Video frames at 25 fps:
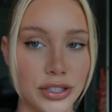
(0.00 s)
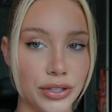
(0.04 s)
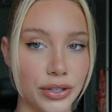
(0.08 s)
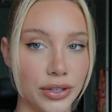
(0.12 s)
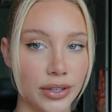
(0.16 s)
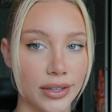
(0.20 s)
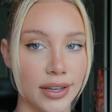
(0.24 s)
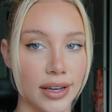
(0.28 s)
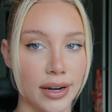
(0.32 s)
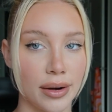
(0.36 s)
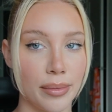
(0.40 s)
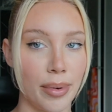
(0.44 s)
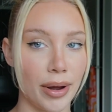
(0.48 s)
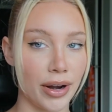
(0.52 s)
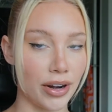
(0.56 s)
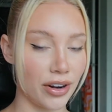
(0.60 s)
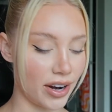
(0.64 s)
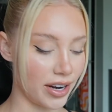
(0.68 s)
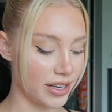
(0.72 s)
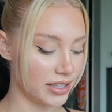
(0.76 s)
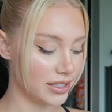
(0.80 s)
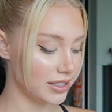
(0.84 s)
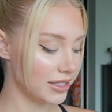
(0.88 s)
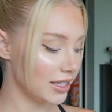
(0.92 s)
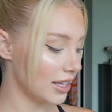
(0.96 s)
you can get a better
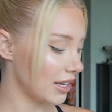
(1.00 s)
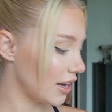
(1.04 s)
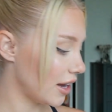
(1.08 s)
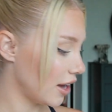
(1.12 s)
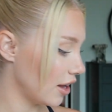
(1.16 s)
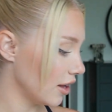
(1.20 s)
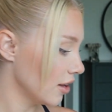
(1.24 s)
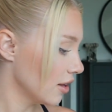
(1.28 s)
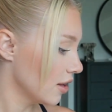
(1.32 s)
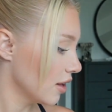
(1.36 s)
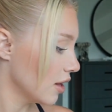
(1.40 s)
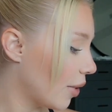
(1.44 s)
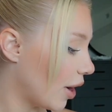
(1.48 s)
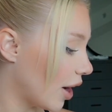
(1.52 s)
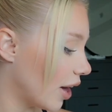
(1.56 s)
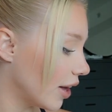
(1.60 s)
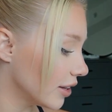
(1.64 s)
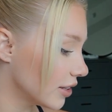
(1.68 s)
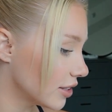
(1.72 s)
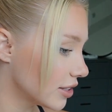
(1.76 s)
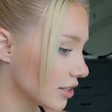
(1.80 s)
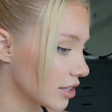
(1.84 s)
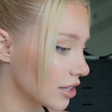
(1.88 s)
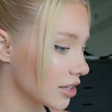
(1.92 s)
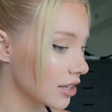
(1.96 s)
idea,
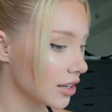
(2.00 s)
but